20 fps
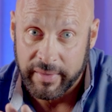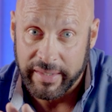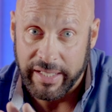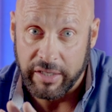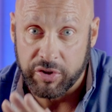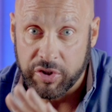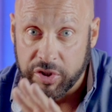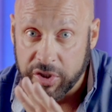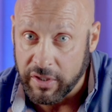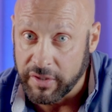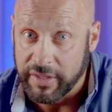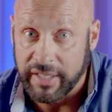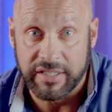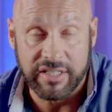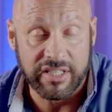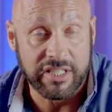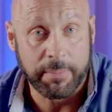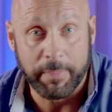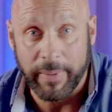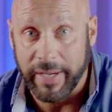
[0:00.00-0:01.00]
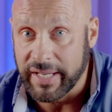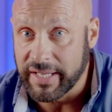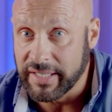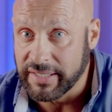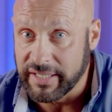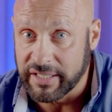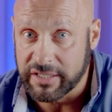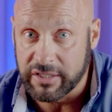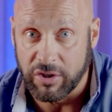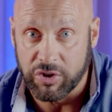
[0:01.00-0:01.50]
Now, sure, there's a spike in
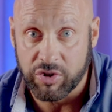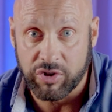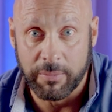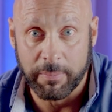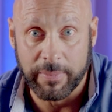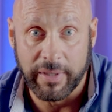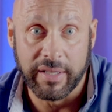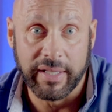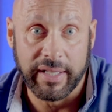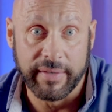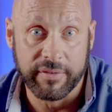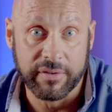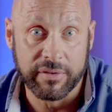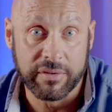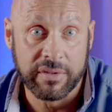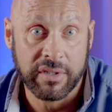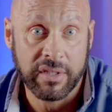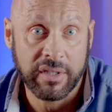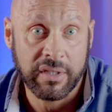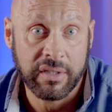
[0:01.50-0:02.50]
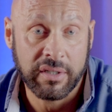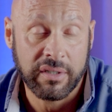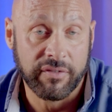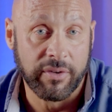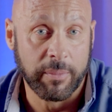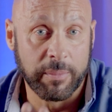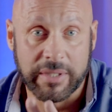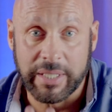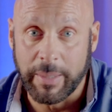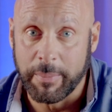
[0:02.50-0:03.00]
testosterone blood levels,
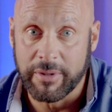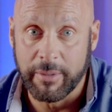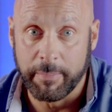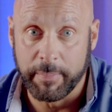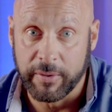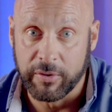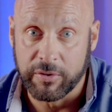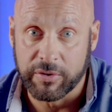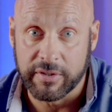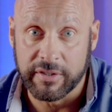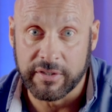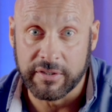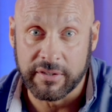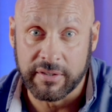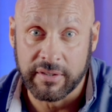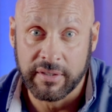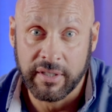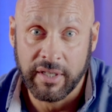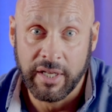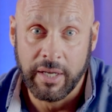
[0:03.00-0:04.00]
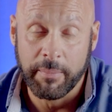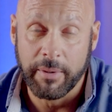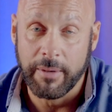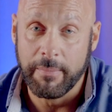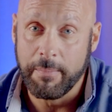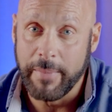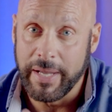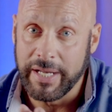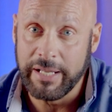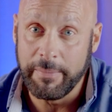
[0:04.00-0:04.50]
from some of the boosters,
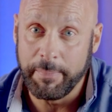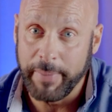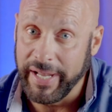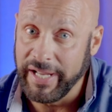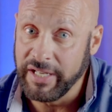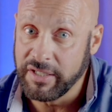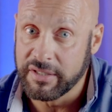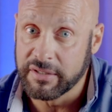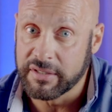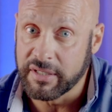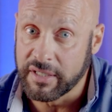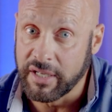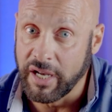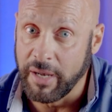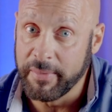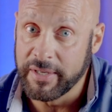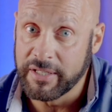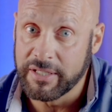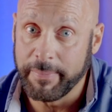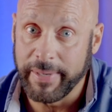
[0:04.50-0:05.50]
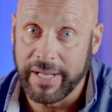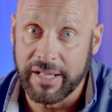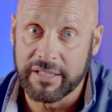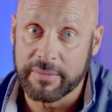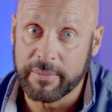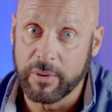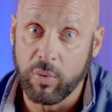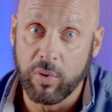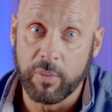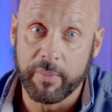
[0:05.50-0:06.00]
but many patients are coming to
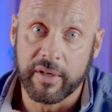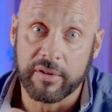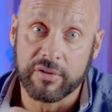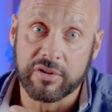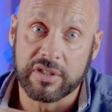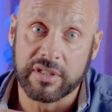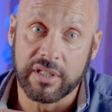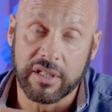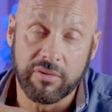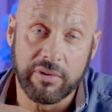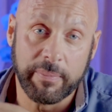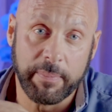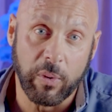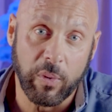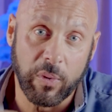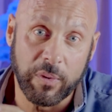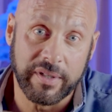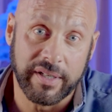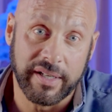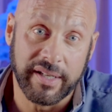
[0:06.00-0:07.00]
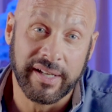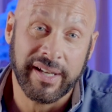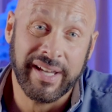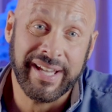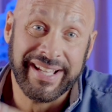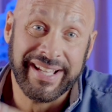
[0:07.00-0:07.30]
Balance My Hormone still reporting